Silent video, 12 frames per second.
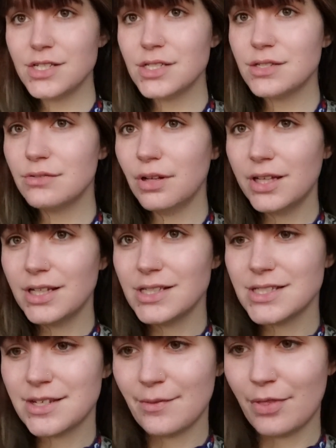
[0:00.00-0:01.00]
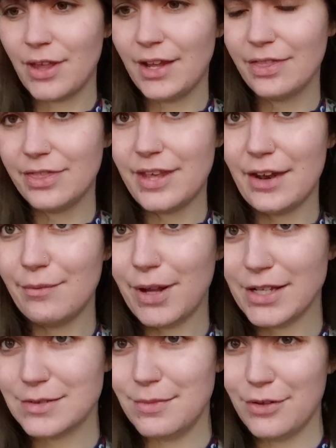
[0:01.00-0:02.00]
just do a little something that
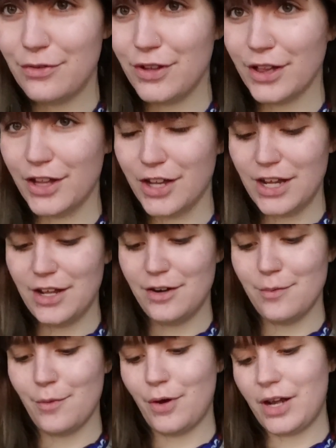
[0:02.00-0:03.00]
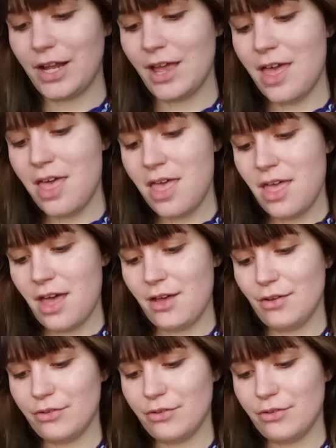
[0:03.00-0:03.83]
makes me feel good in the morning. I